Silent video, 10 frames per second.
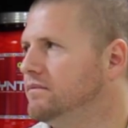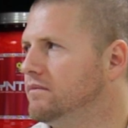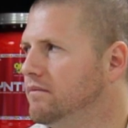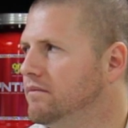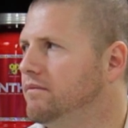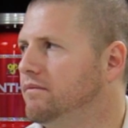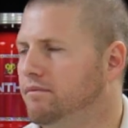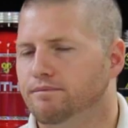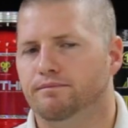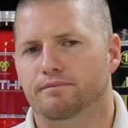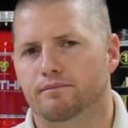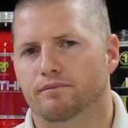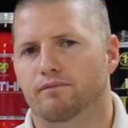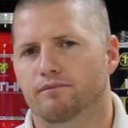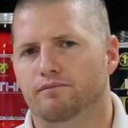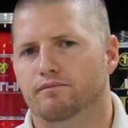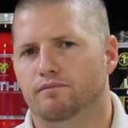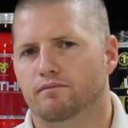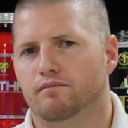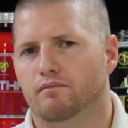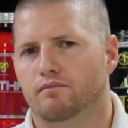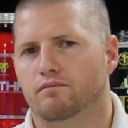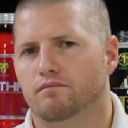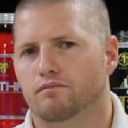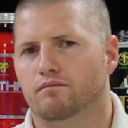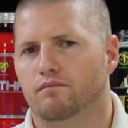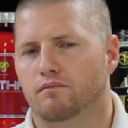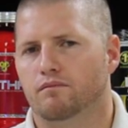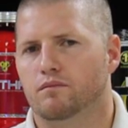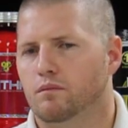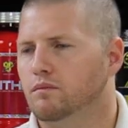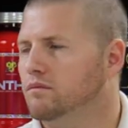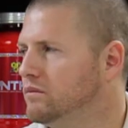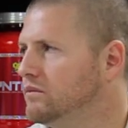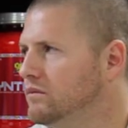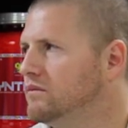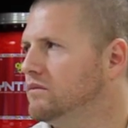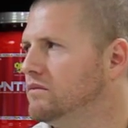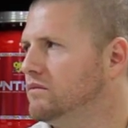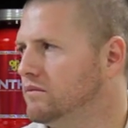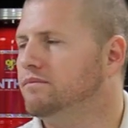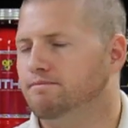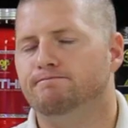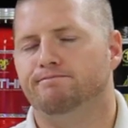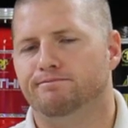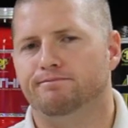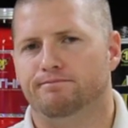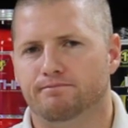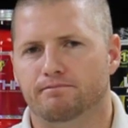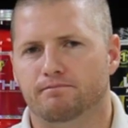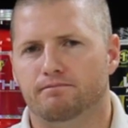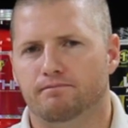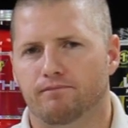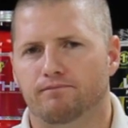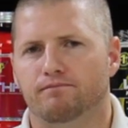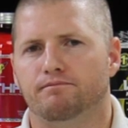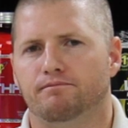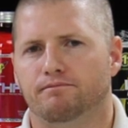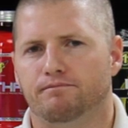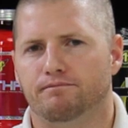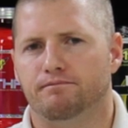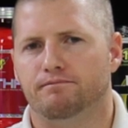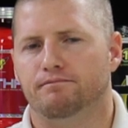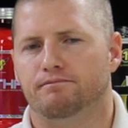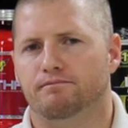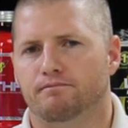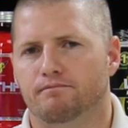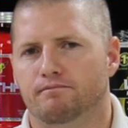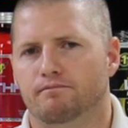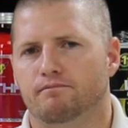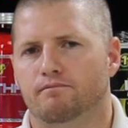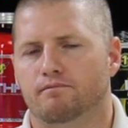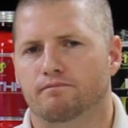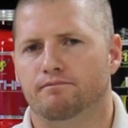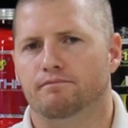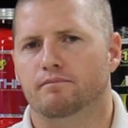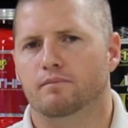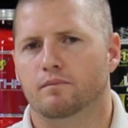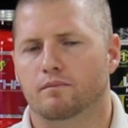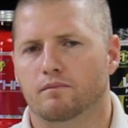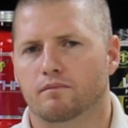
(silent)